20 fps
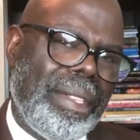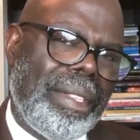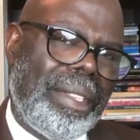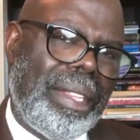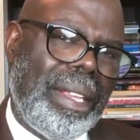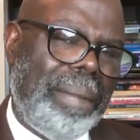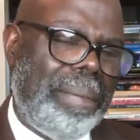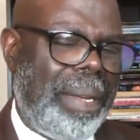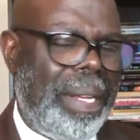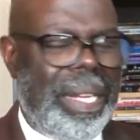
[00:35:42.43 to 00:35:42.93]

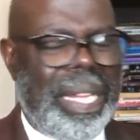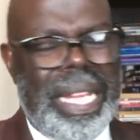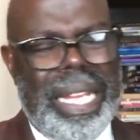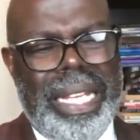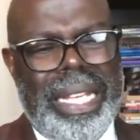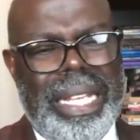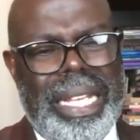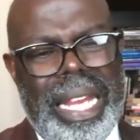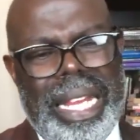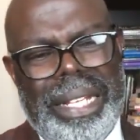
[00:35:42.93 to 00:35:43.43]

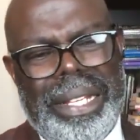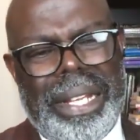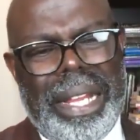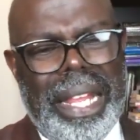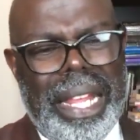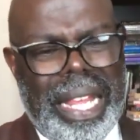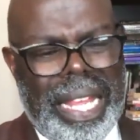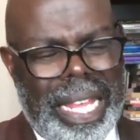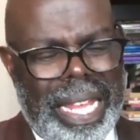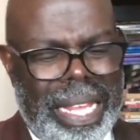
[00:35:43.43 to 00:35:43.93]
Somebody,
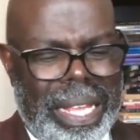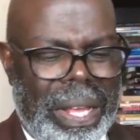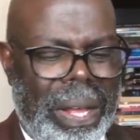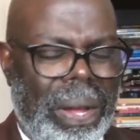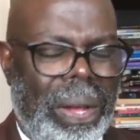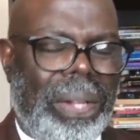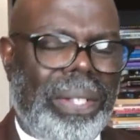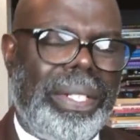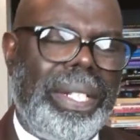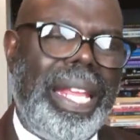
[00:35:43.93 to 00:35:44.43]
he
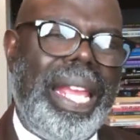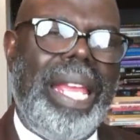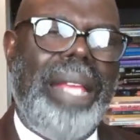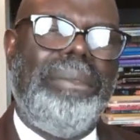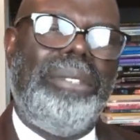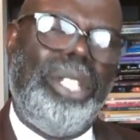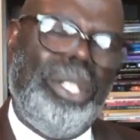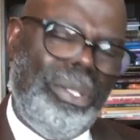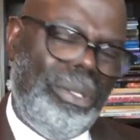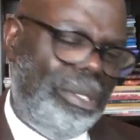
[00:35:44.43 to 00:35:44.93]
called
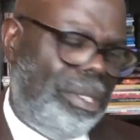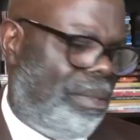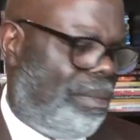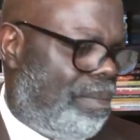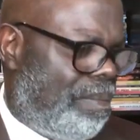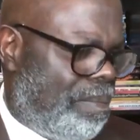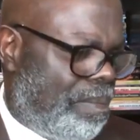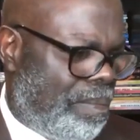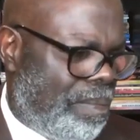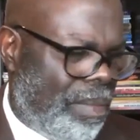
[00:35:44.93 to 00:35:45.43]
names.
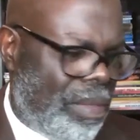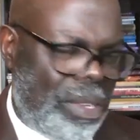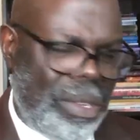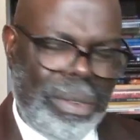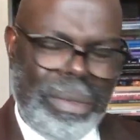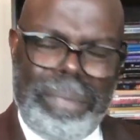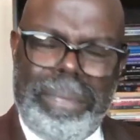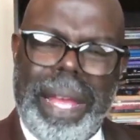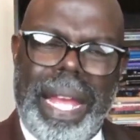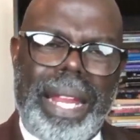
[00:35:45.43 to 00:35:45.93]

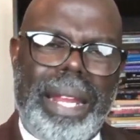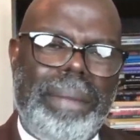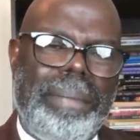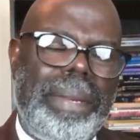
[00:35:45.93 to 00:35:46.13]
You better